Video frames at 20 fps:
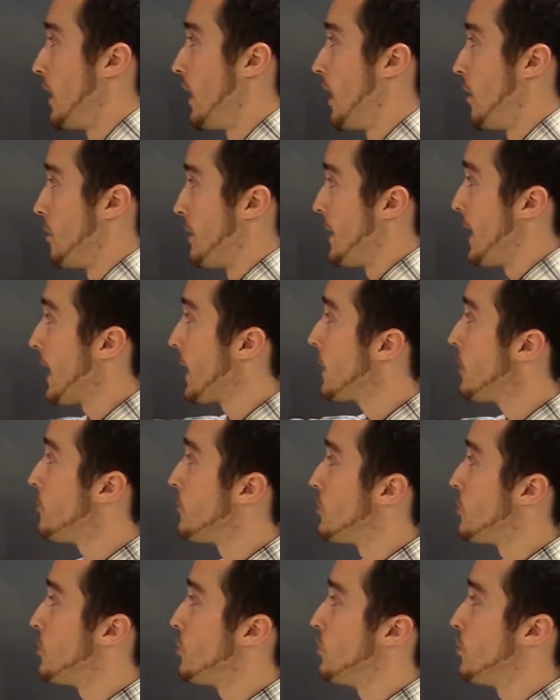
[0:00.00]

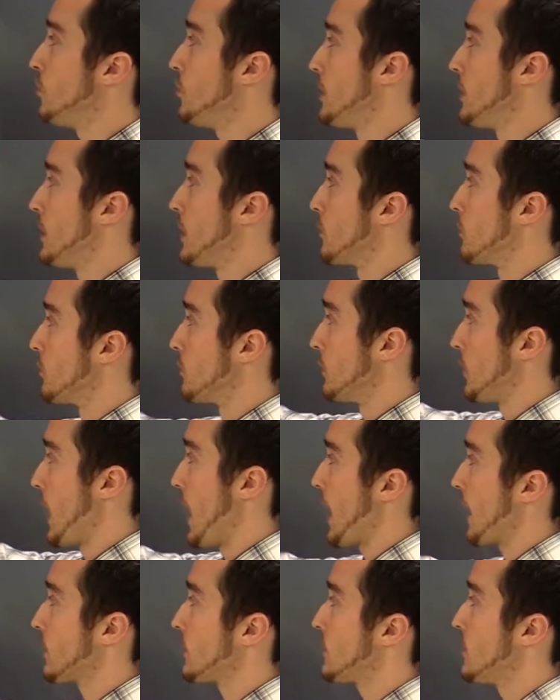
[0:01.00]
Negative 2 equals
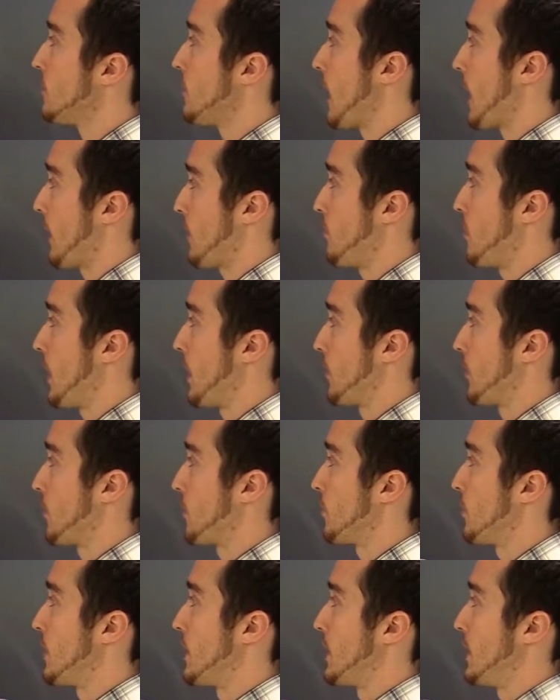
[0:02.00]
x divided by
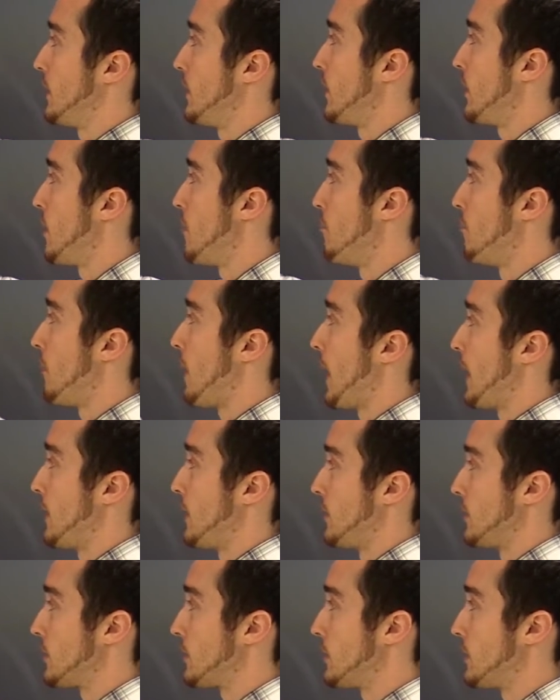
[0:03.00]
3
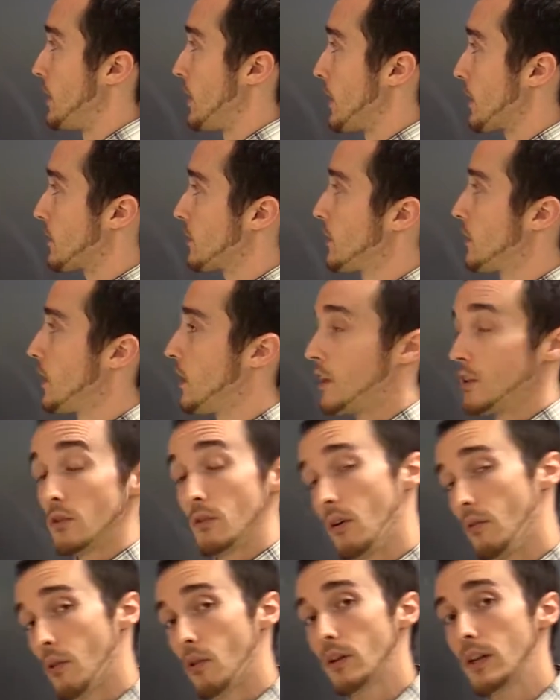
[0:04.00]
minus 6.
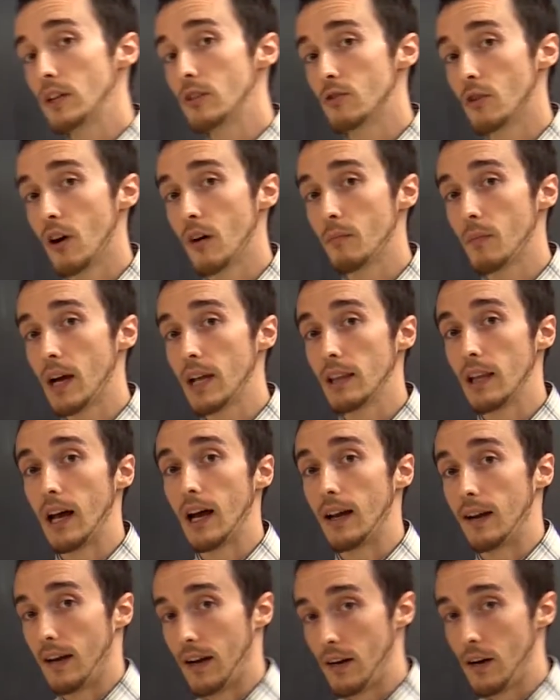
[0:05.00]
So I've already drawn my
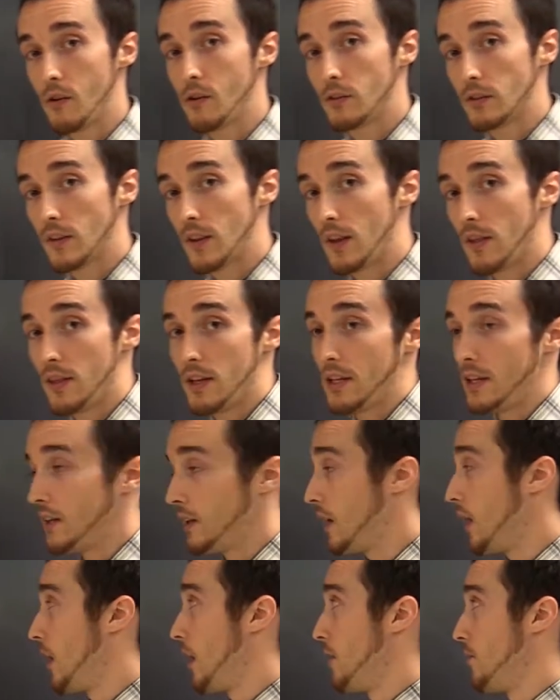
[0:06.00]
line, and I noticed that
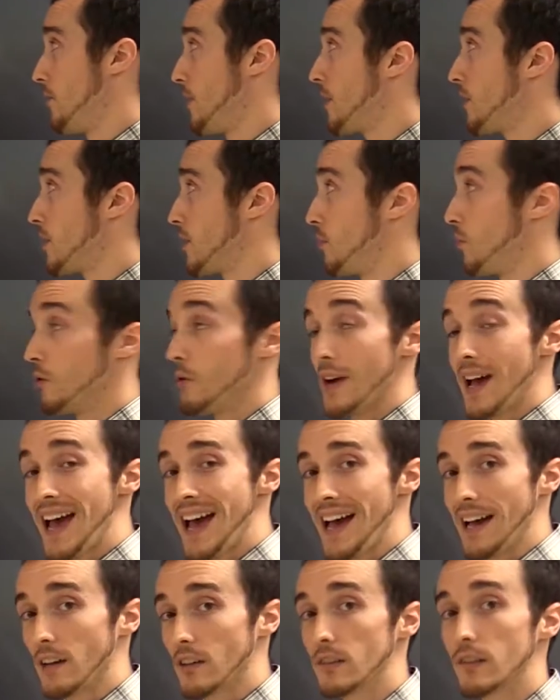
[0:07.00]
the variable
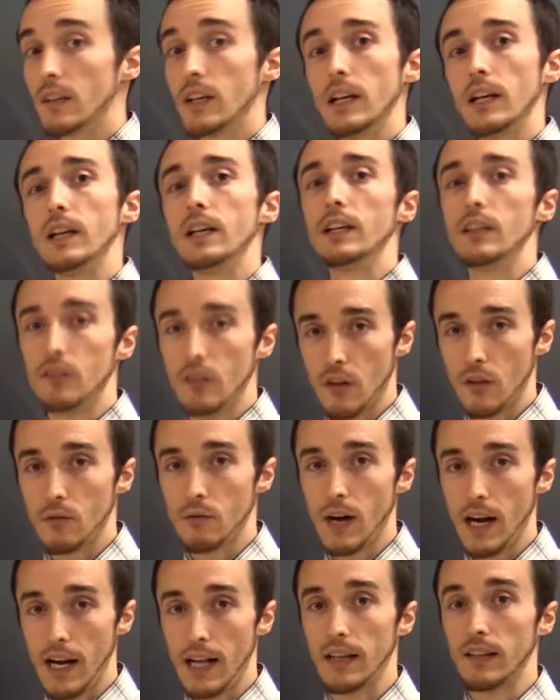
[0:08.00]
x is on the
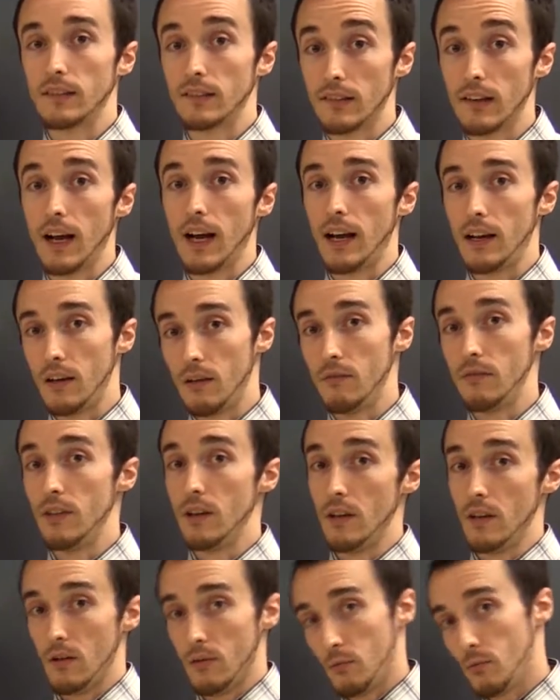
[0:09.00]
right-hand side of
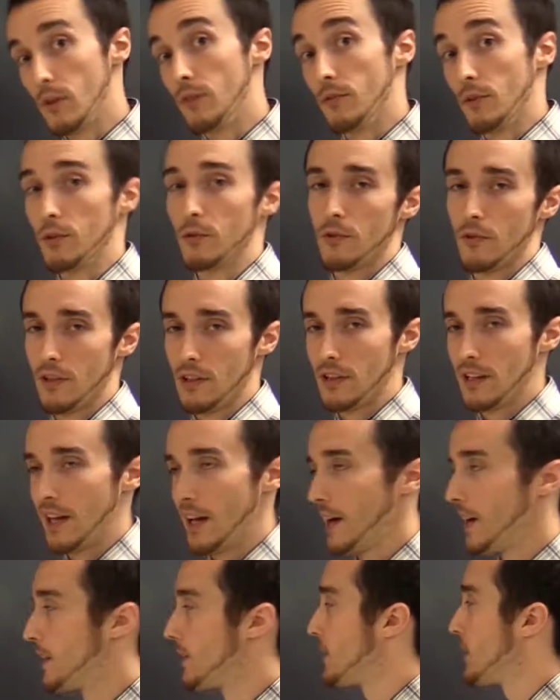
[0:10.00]
the river or the
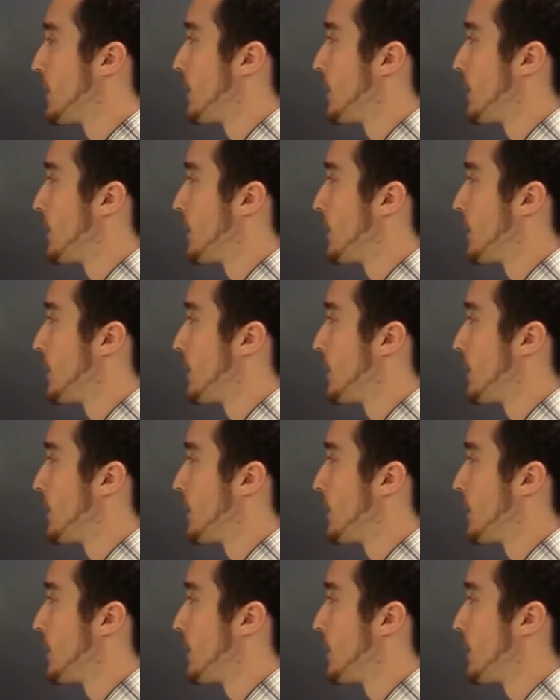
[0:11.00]
line.